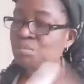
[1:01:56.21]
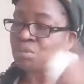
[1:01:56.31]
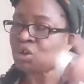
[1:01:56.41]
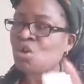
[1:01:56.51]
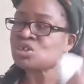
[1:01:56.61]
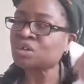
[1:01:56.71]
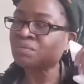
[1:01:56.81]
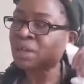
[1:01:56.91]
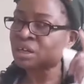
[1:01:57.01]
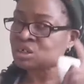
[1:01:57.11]
because
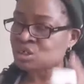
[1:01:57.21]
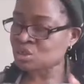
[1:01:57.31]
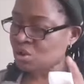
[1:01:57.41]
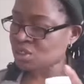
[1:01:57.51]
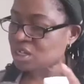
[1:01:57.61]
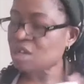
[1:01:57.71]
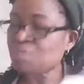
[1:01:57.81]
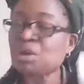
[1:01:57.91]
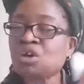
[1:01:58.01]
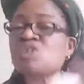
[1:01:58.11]
of your trust,
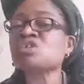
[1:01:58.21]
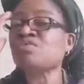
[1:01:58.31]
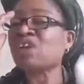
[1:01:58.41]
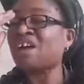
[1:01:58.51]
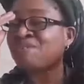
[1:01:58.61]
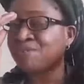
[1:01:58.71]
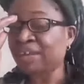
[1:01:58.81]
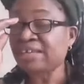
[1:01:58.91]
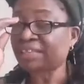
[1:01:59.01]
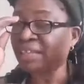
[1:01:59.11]
because of your
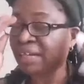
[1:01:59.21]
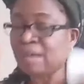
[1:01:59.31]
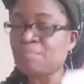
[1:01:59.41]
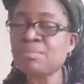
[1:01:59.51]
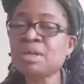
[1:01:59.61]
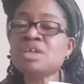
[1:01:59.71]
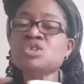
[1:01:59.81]
faith in him.